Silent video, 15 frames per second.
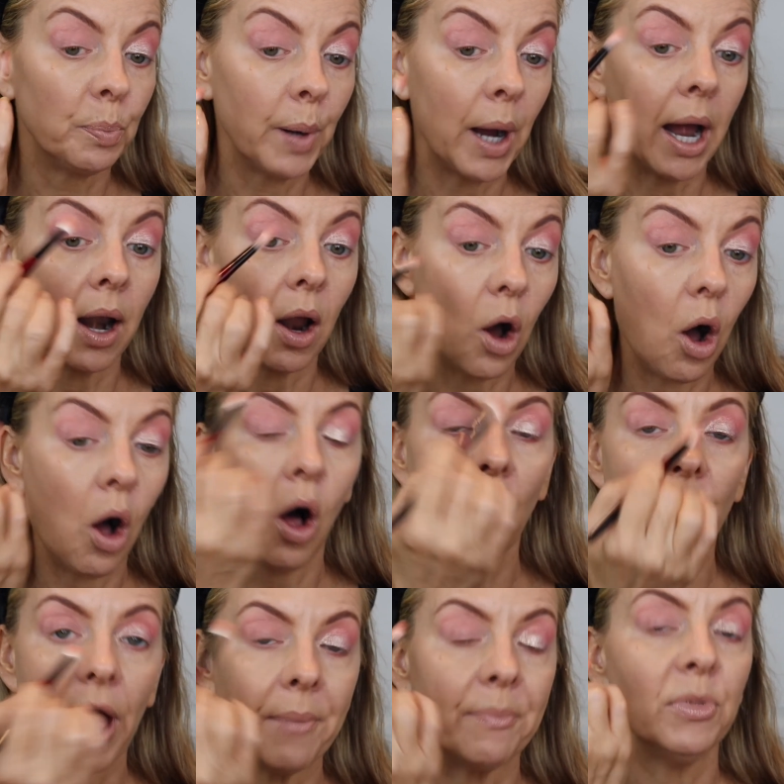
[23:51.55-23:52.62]
but all
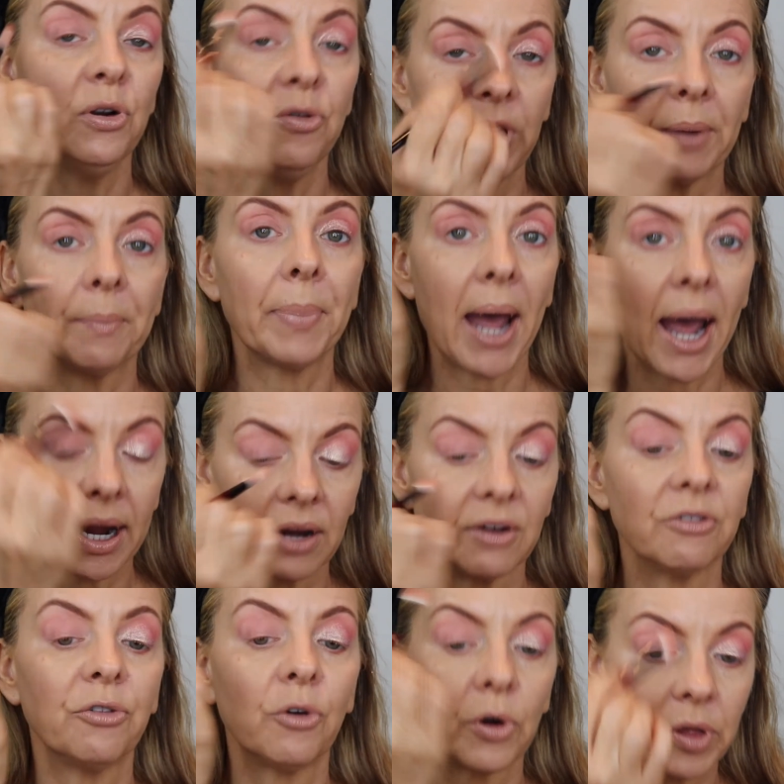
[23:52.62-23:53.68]
that moving back and
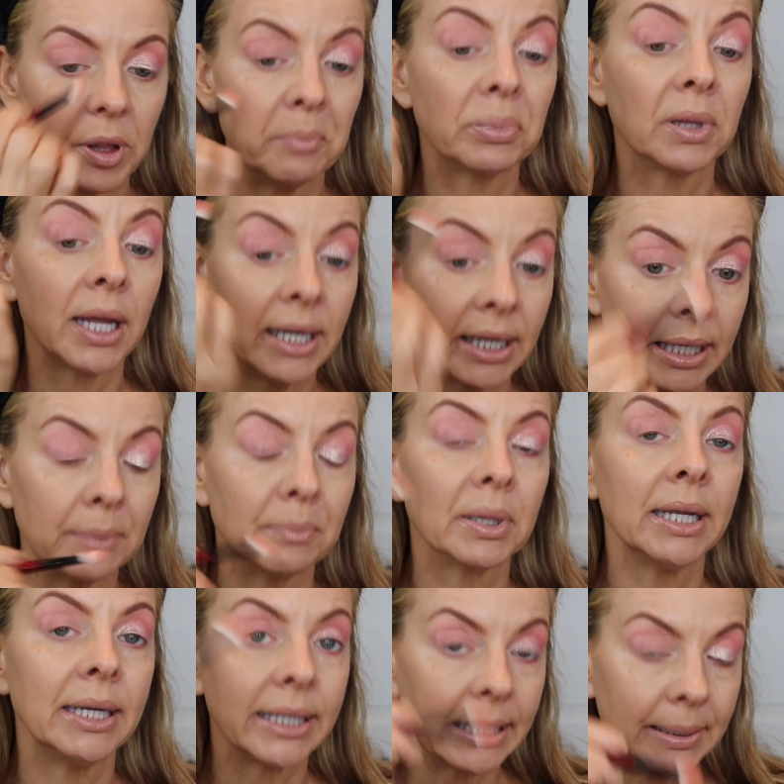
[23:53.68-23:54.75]
forth and blending and
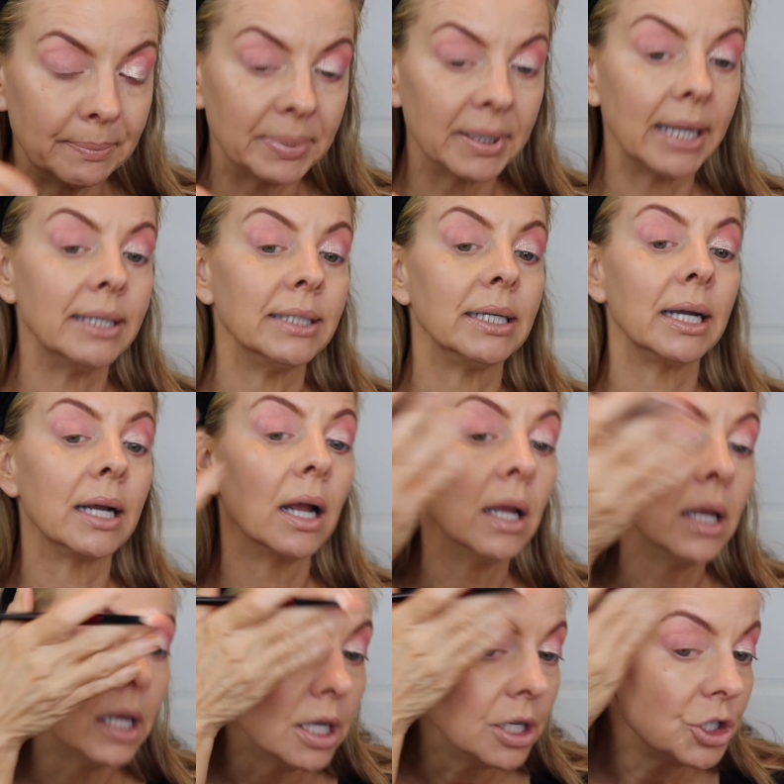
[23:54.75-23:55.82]
blending and blending
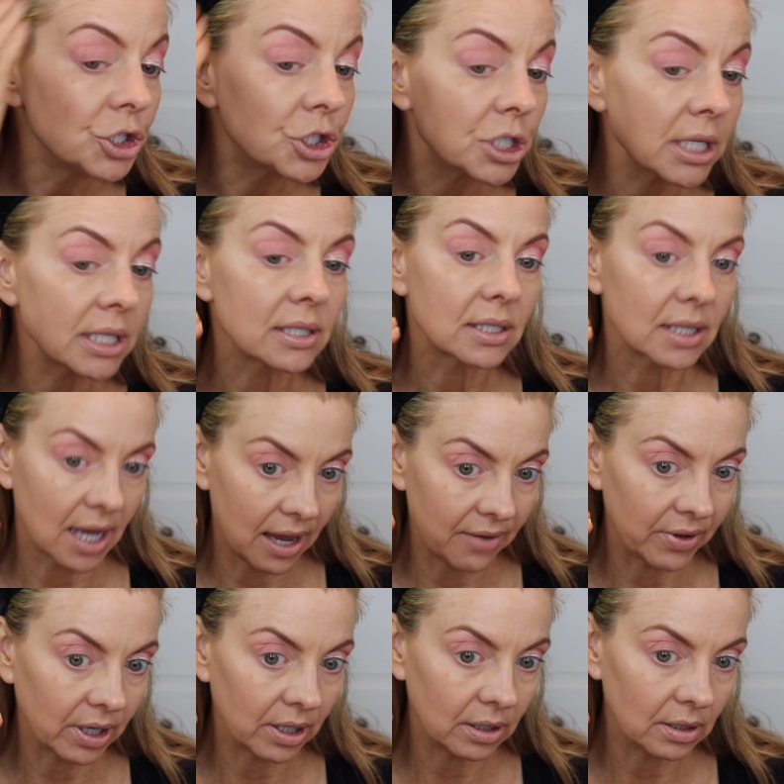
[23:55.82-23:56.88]
just gave
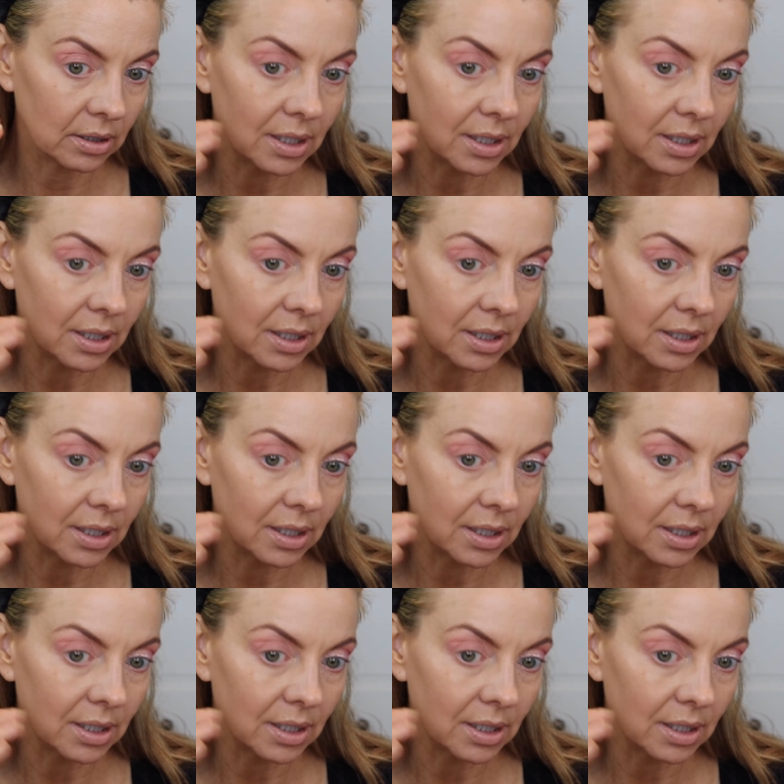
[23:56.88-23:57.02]
it